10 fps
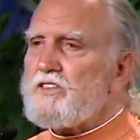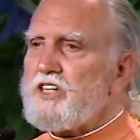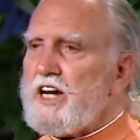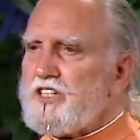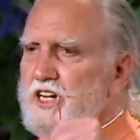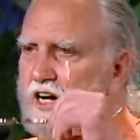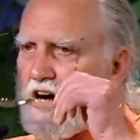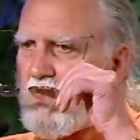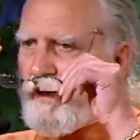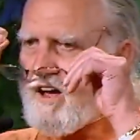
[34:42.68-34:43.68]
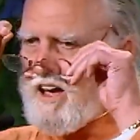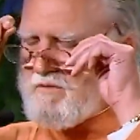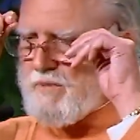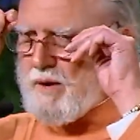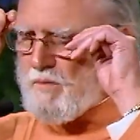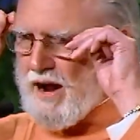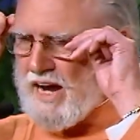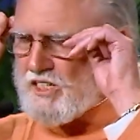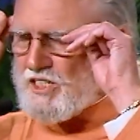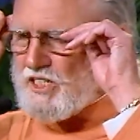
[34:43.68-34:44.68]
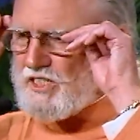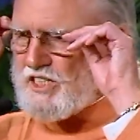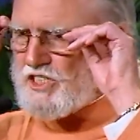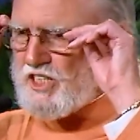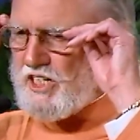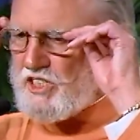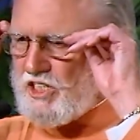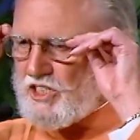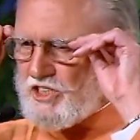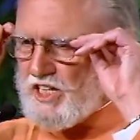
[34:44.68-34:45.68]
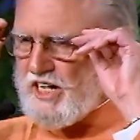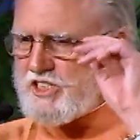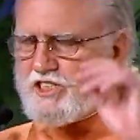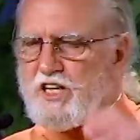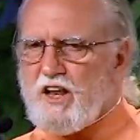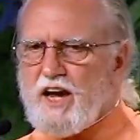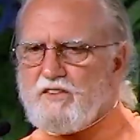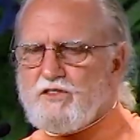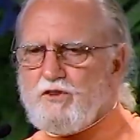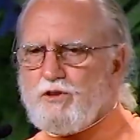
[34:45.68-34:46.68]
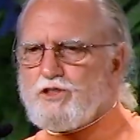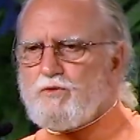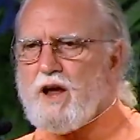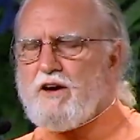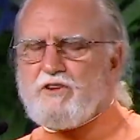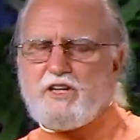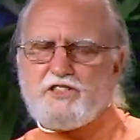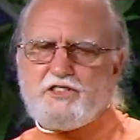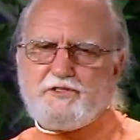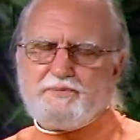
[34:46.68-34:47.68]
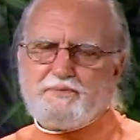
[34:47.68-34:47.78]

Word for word: changing our life by practicing these teachings changes the lives of those around us.